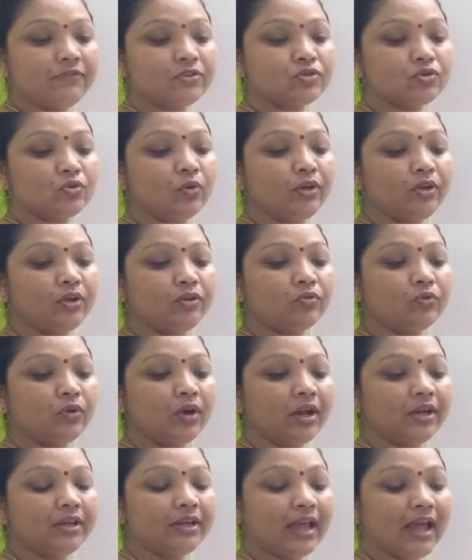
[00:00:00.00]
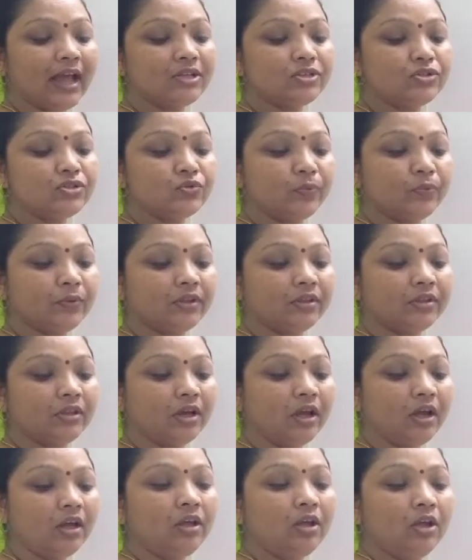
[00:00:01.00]
is going to attach with
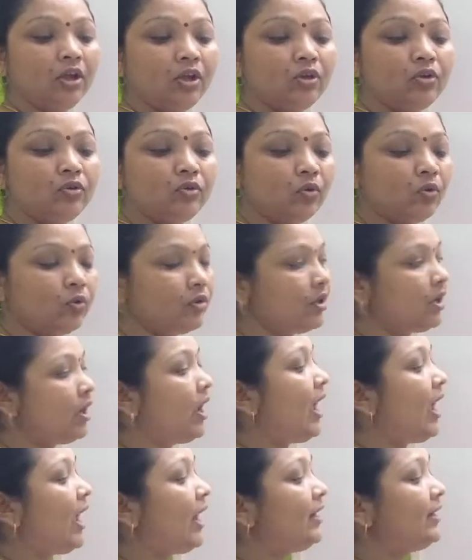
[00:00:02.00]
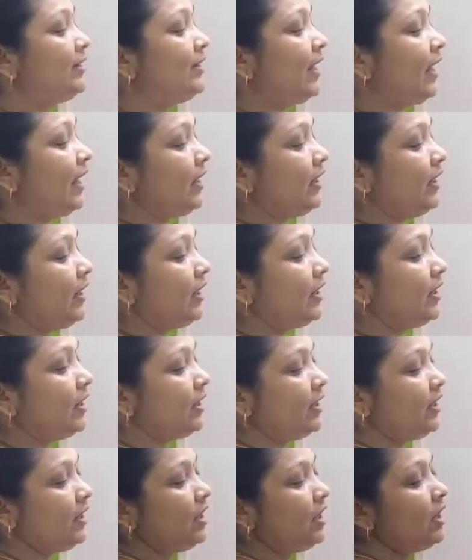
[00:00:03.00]
the node, and
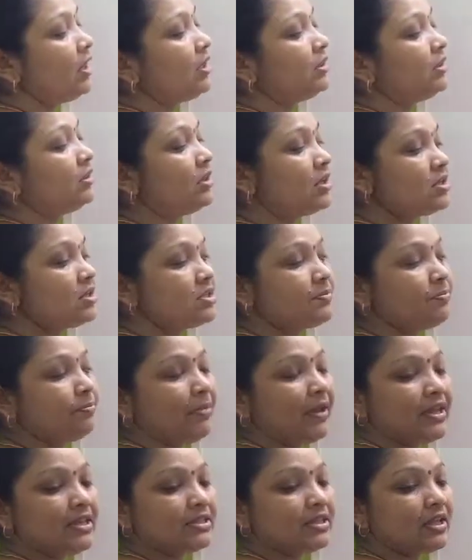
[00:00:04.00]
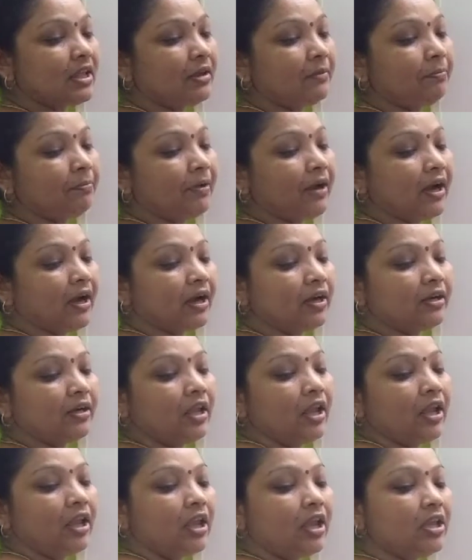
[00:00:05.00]
technically this basal part
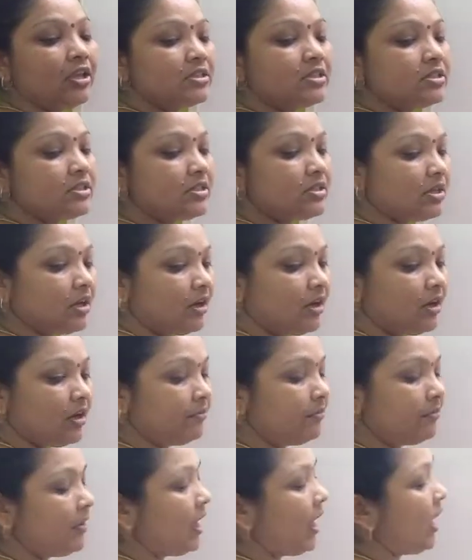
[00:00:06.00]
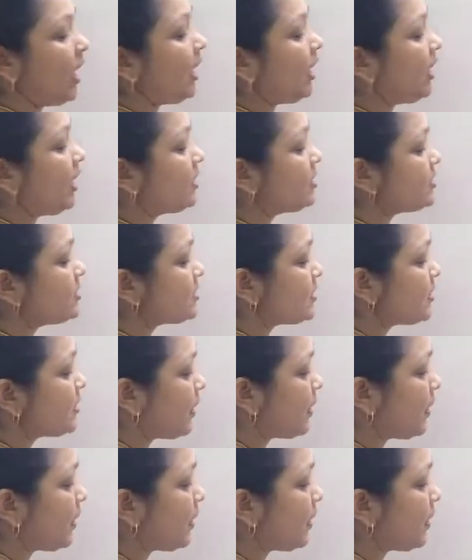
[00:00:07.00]
is termed as